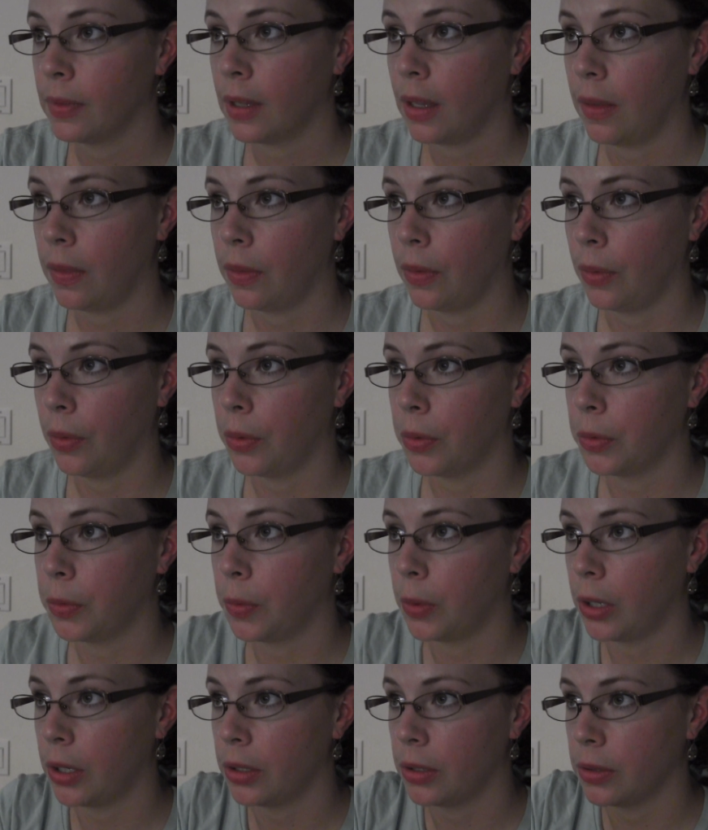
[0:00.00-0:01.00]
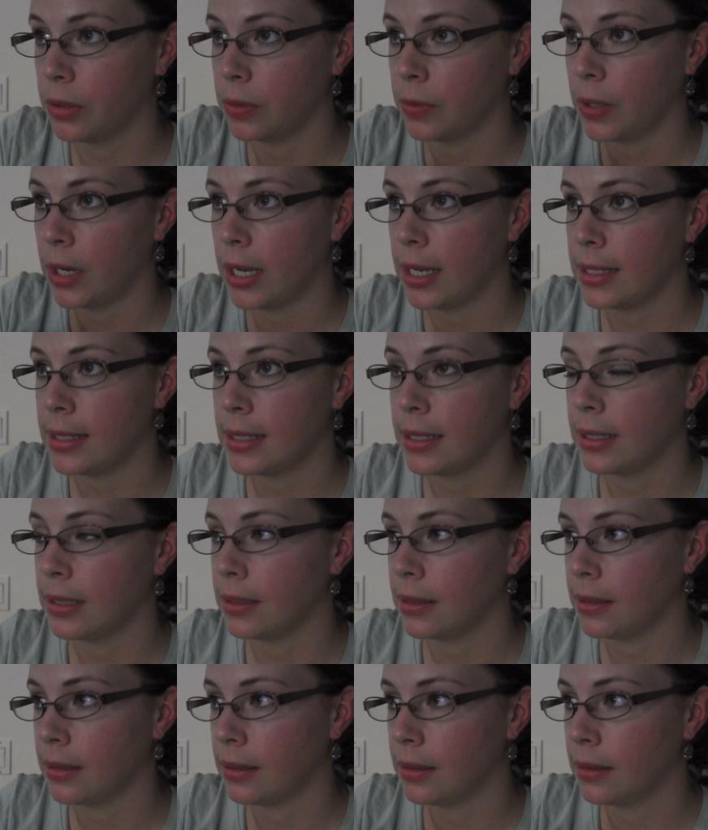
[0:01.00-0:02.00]
and the cold water
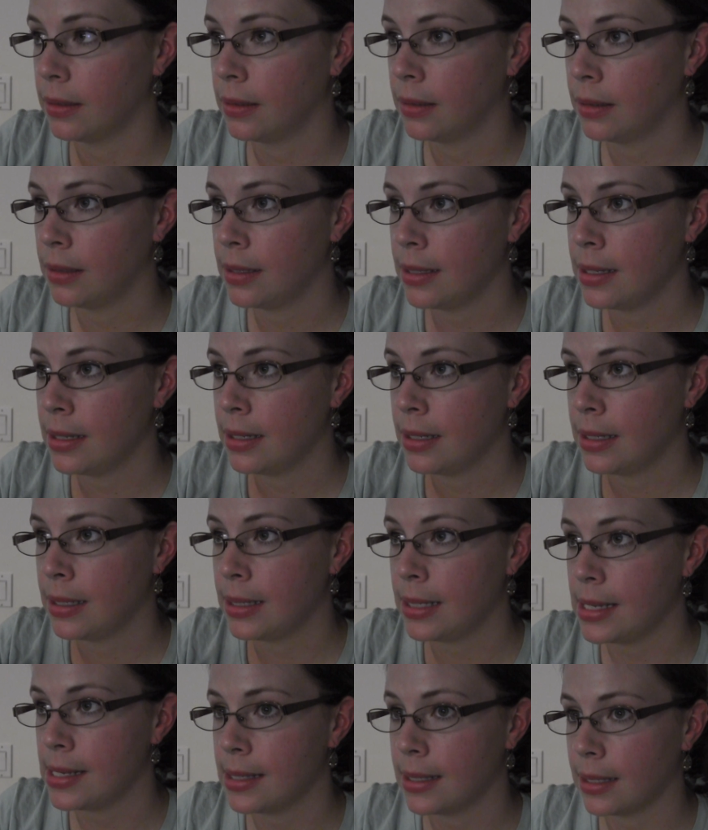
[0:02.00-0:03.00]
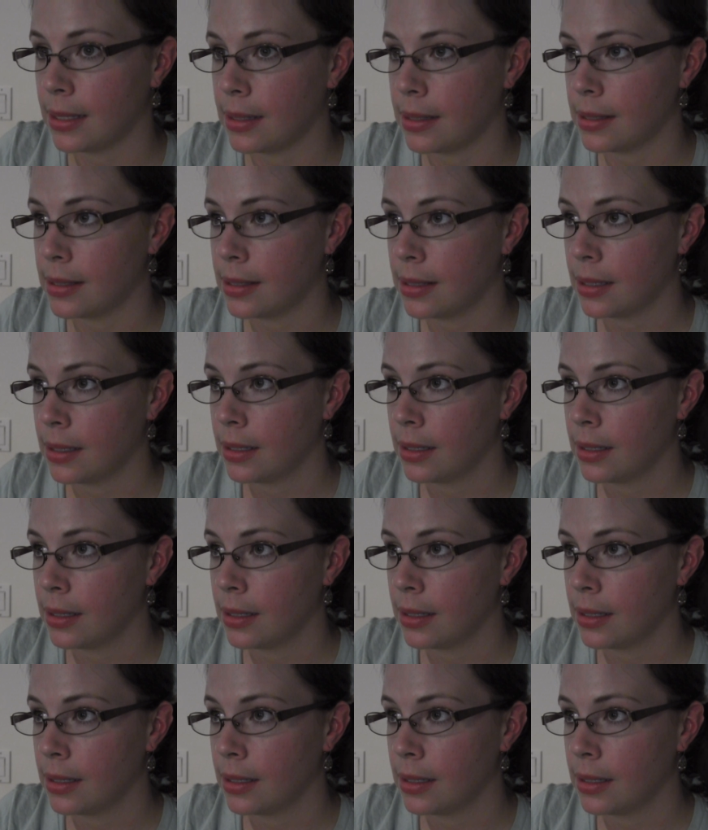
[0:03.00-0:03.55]
rising ceases,